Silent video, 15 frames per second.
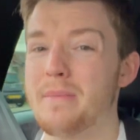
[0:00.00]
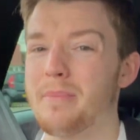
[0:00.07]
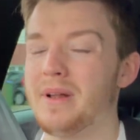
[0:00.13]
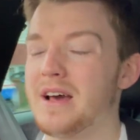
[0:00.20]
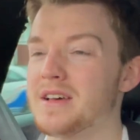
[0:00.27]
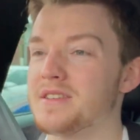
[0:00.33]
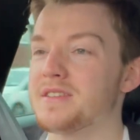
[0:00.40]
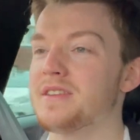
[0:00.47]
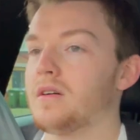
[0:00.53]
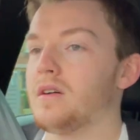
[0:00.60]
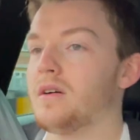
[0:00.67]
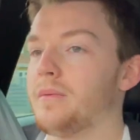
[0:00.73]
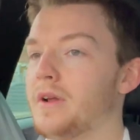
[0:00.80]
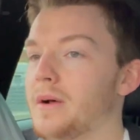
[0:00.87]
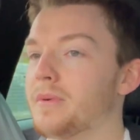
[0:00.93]
plus.
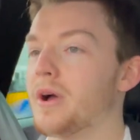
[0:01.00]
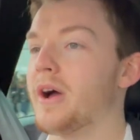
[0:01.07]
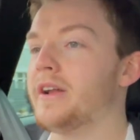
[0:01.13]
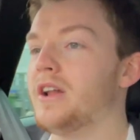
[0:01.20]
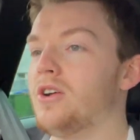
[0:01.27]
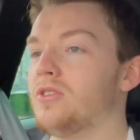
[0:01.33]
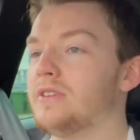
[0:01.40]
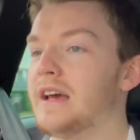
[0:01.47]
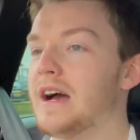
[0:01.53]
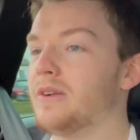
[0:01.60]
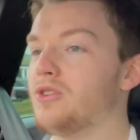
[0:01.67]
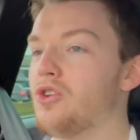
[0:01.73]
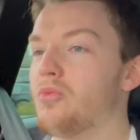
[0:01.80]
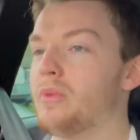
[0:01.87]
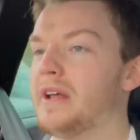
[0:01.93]
I mean, I'm going along now,
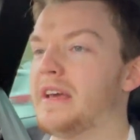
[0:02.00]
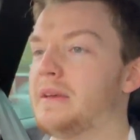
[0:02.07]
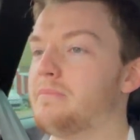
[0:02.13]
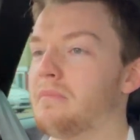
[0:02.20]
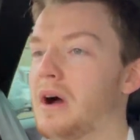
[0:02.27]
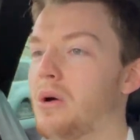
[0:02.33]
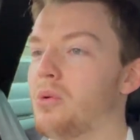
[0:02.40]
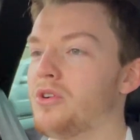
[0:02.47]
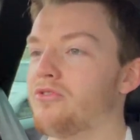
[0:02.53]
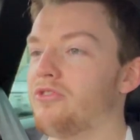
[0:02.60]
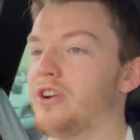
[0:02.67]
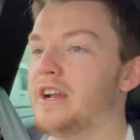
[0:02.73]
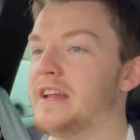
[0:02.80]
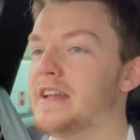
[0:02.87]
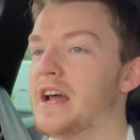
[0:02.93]
normally I wouldn't
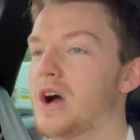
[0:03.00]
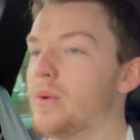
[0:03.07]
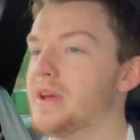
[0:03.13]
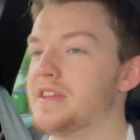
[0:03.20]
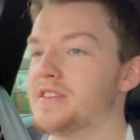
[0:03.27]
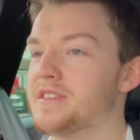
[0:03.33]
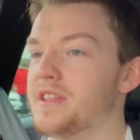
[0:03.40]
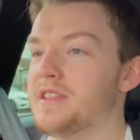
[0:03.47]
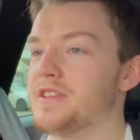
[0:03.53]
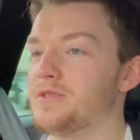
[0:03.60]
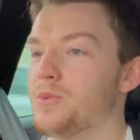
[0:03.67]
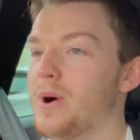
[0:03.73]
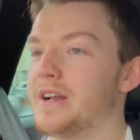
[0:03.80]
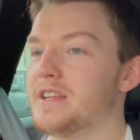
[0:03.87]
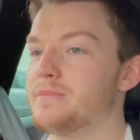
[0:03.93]
really notice that
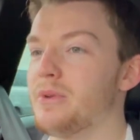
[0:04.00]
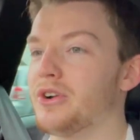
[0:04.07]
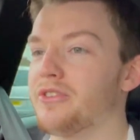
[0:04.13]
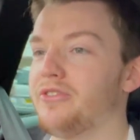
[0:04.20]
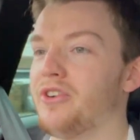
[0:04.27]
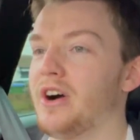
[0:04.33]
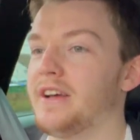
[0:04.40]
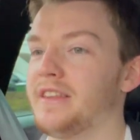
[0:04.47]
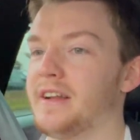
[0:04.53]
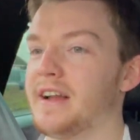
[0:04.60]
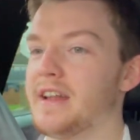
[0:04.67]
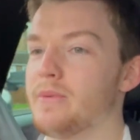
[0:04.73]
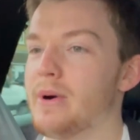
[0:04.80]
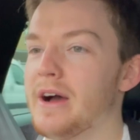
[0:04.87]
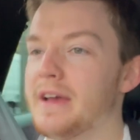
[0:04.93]
this one is modified in
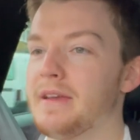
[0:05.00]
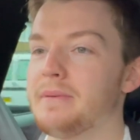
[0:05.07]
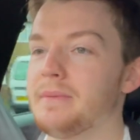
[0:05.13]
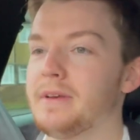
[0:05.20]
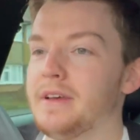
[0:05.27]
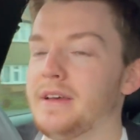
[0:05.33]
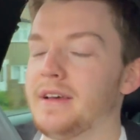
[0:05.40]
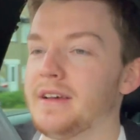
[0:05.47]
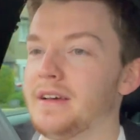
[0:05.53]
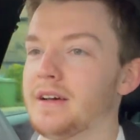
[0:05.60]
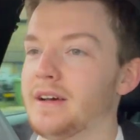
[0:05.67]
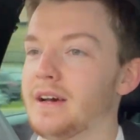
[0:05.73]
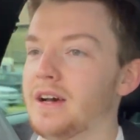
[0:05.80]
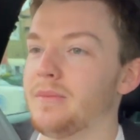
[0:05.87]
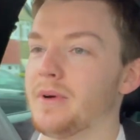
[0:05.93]
any way.
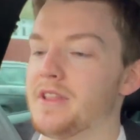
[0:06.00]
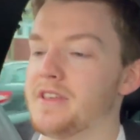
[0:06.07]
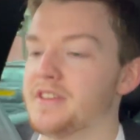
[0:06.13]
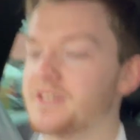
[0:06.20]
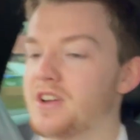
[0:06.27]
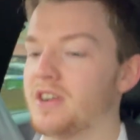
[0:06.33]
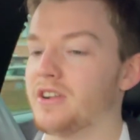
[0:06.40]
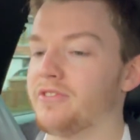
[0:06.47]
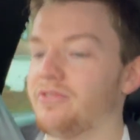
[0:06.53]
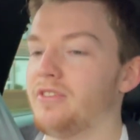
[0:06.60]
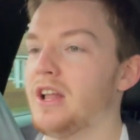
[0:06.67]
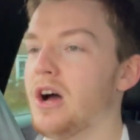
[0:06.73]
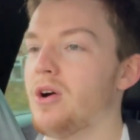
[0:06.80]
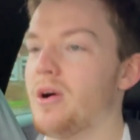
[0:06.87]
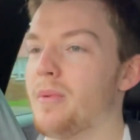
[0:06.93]
At this kind of
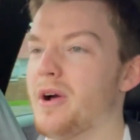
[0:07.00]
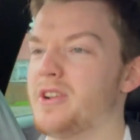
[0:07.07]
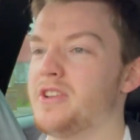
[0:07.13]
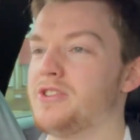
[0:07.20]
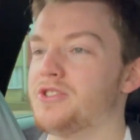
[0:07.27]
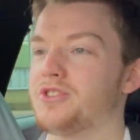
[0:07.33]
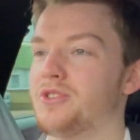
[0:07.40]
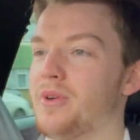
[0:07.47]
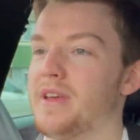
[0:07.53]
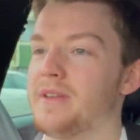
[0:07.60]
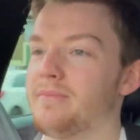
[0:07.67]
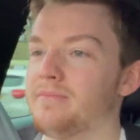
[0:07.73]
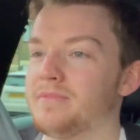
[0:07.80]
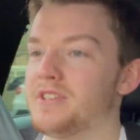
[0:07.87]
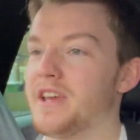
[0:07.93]
low, I'm only just
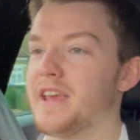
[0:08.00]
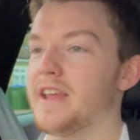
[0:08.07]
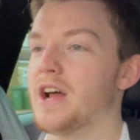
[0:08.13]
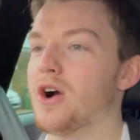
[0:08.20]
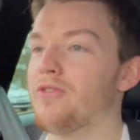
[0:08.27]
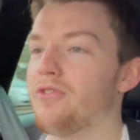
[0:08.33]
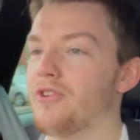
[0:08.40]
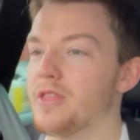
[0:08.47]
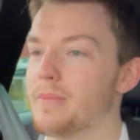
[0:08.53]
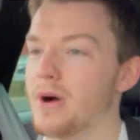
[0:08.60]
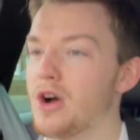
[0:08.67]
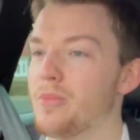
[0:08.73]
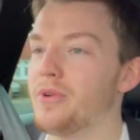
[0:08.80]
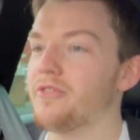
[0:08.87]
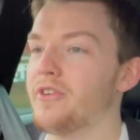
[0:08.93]
doing ticking over at the
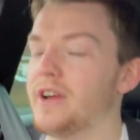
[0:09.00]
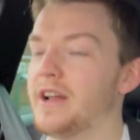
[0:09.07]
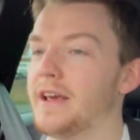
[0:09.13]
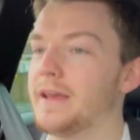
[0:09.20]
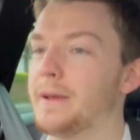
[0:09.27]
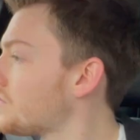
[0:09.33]
moment really.